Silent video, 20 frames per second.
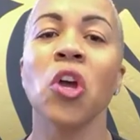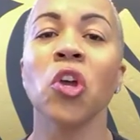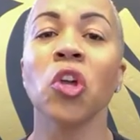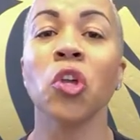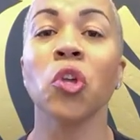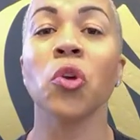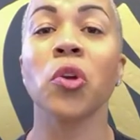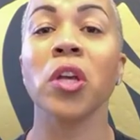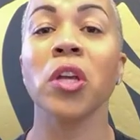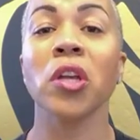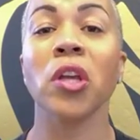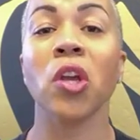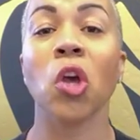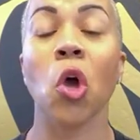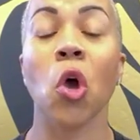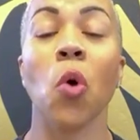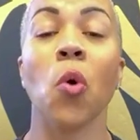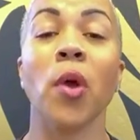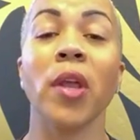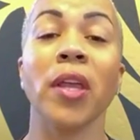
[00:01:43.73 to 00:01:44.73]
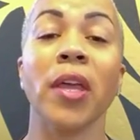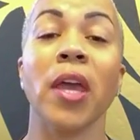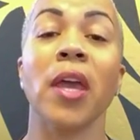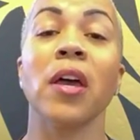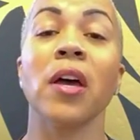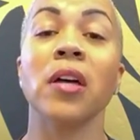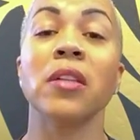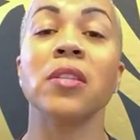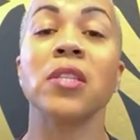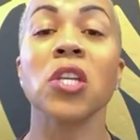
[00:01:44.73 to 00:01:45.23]
you can go and get
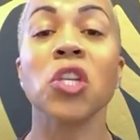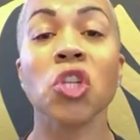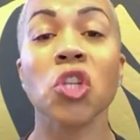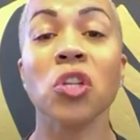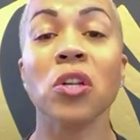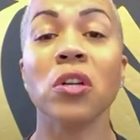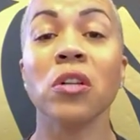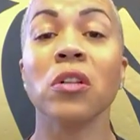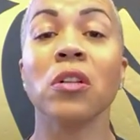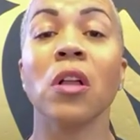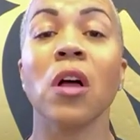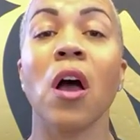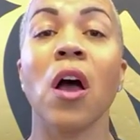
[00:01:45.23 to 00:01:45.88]
additional